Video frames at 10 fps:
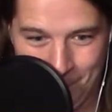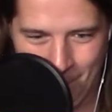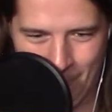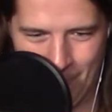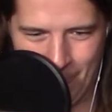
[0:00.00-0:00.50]

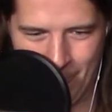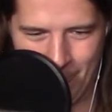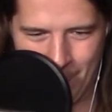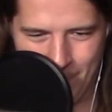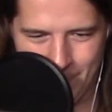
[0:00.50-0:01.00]

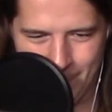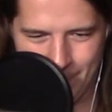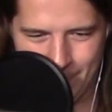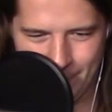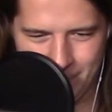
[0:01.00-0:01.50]

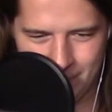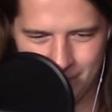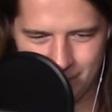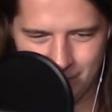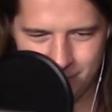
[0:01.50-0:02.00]

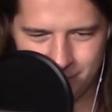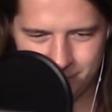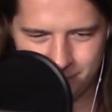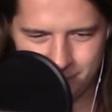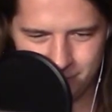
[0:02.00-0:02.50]

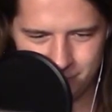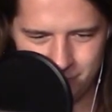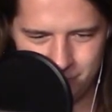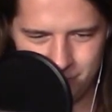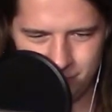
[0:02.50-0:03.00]
(silent)